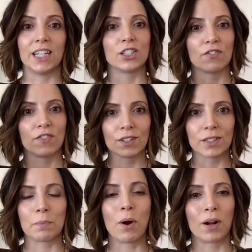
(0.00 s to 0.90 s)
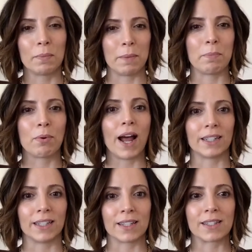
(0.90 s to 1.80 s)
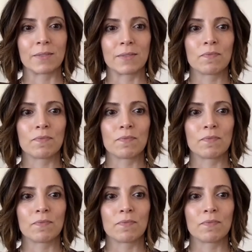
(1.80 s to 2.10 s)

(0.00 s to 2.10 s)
It just feels like part of my practice.